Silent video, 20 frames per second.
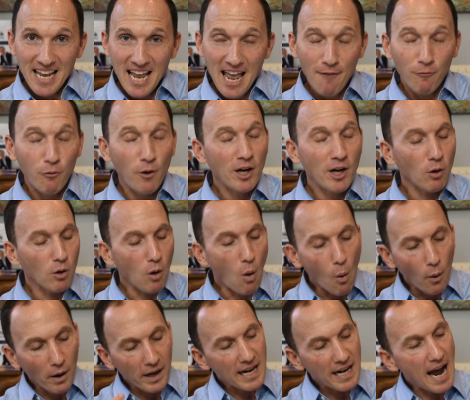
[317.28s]
If we don't
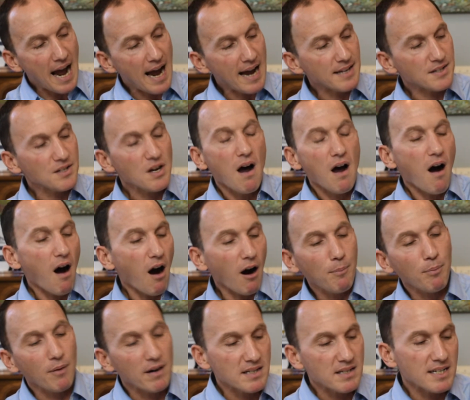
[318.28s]
organize our
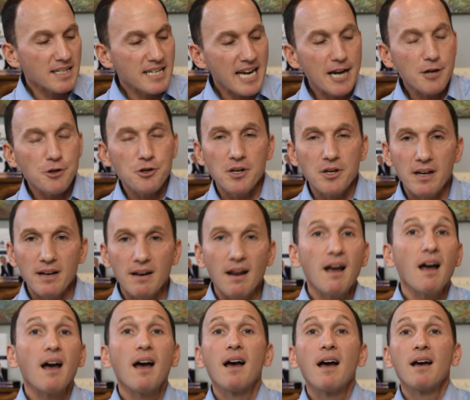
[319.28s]
presentation
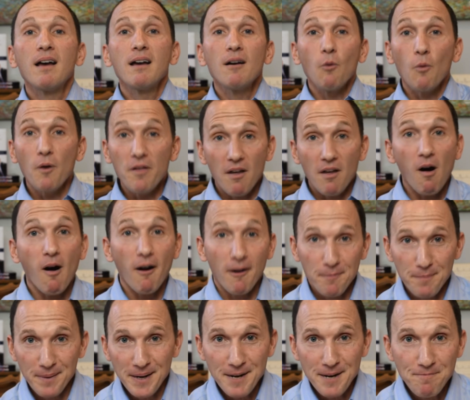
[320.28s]
with a
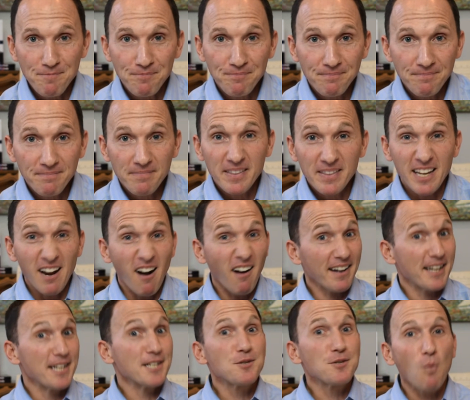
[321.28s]
heartbeat, the
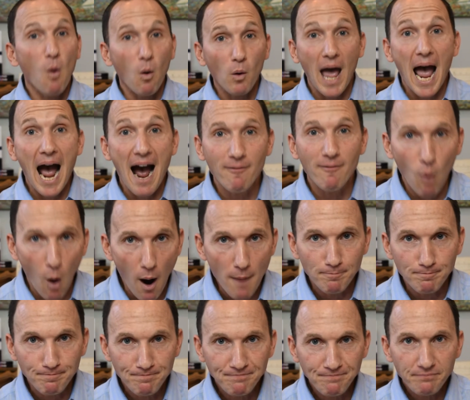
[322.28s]
audience won't have
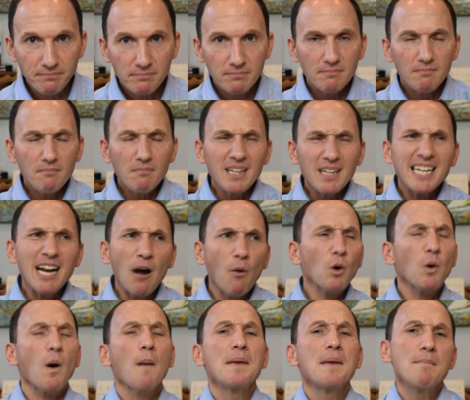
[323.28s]
one. Now, what
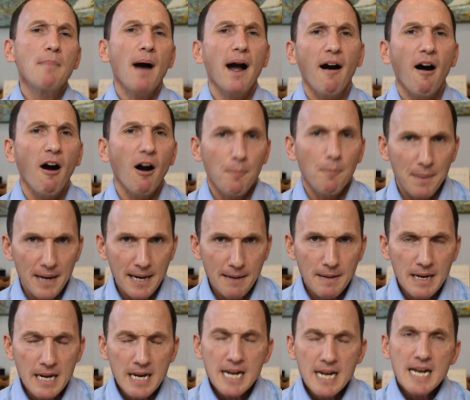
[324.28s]
do I mean by a heartbeat?
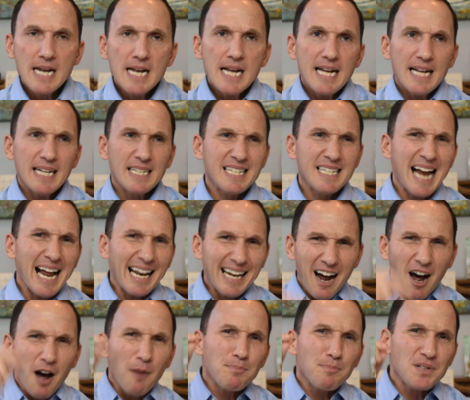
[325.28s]
It's not
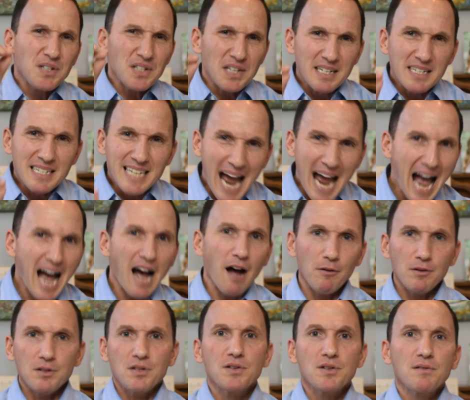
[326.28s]
ups and
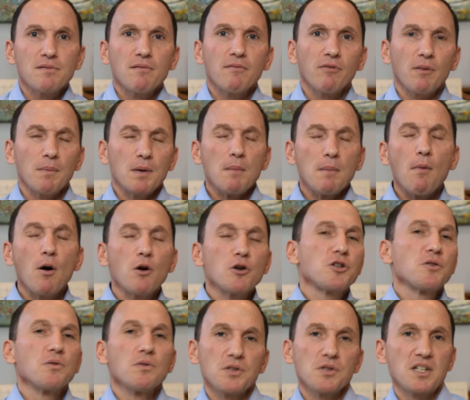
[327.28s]
downs from an
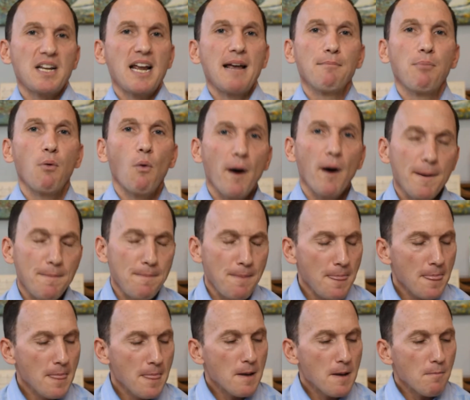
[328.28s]
emotional standpoint,
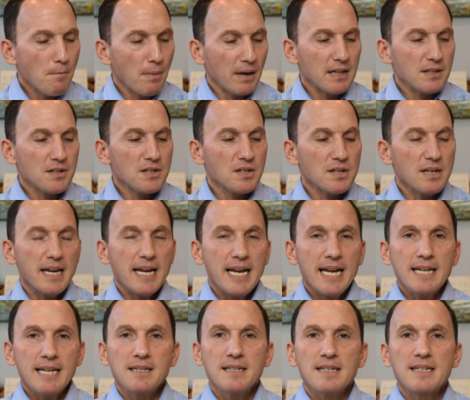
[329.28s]
but
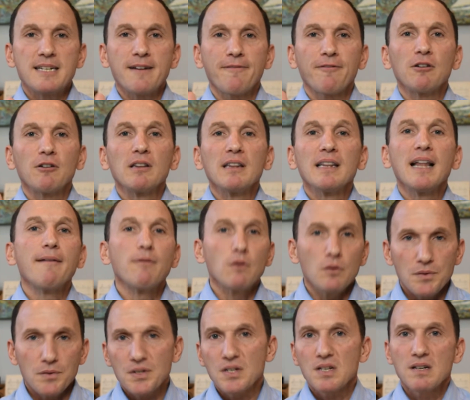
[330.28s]
it's different
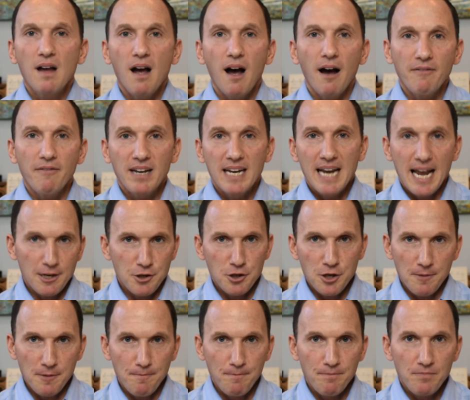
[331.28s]
levels of
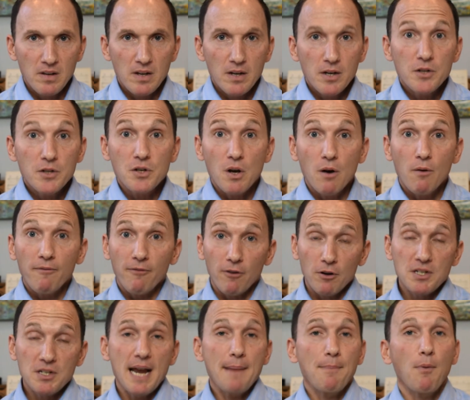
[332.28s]
connection. So, for
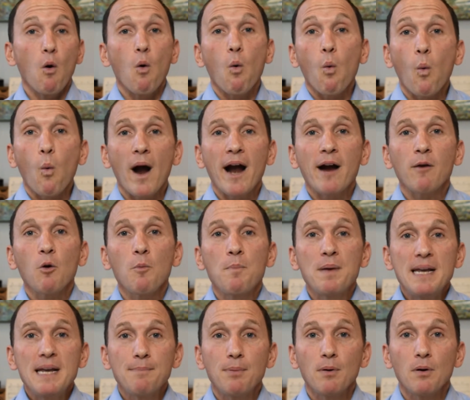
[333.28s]
example, where will
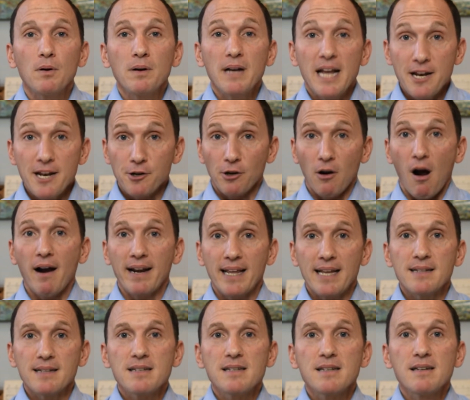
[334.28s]
people in your
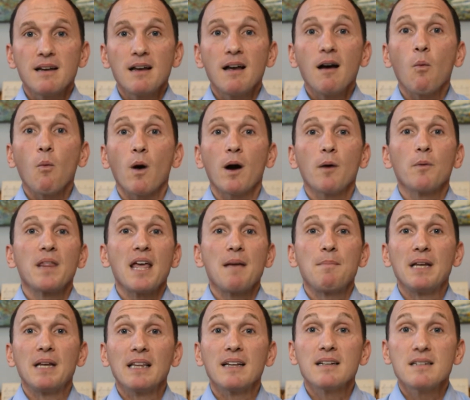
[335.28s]
audience, where will they
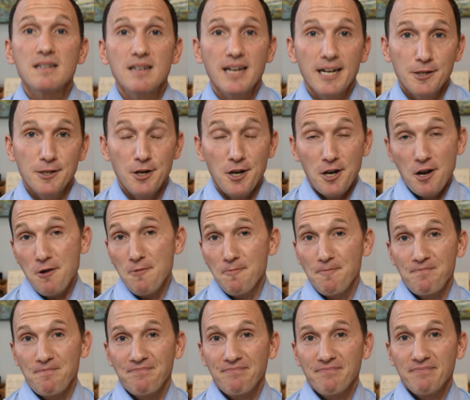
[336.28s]
be listening to you?
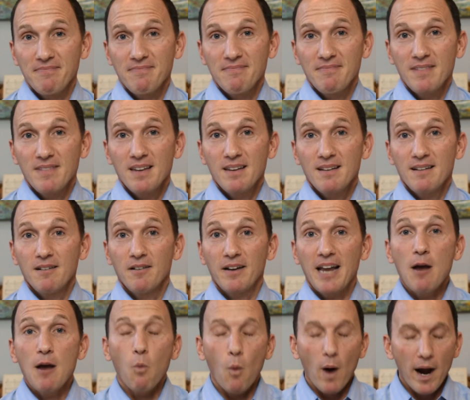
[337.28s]

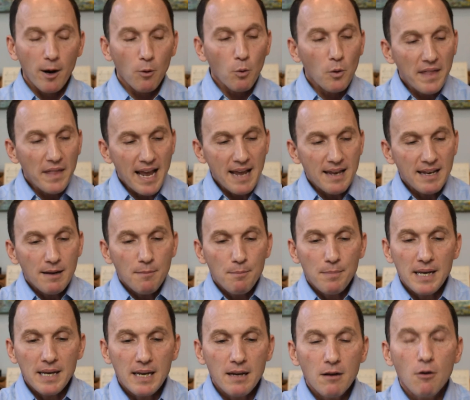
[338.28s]
Okay, where will they
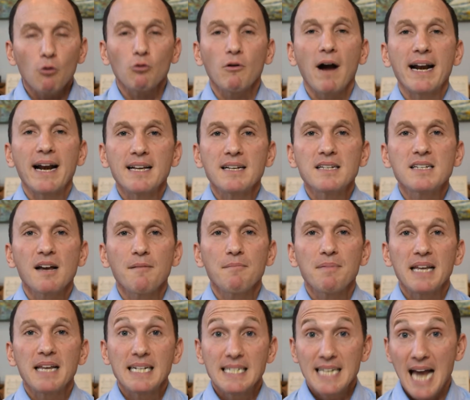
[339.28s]
be writing
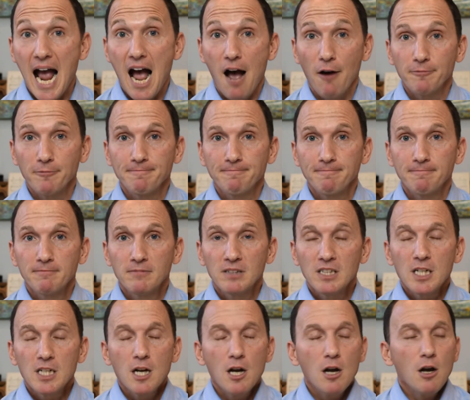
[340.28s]
something down?
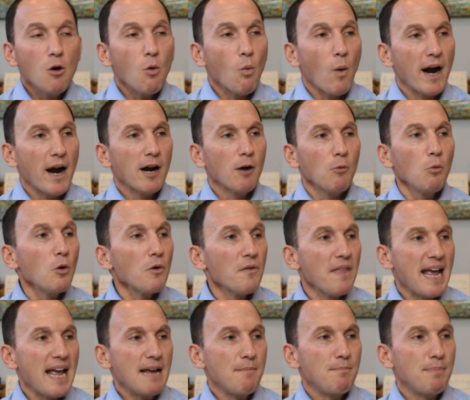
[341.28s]
Where will
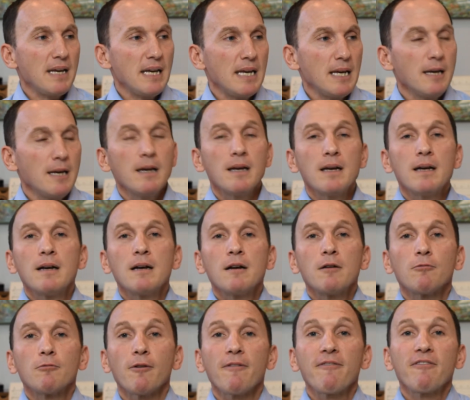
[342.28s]
they be
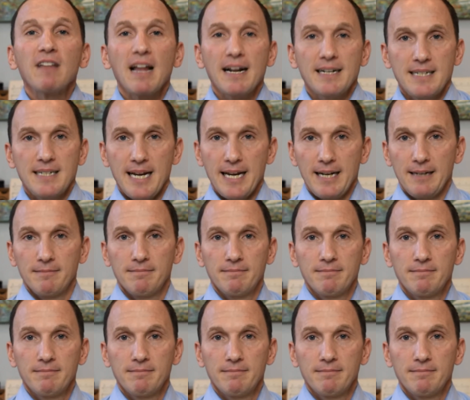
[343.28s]
reflecting?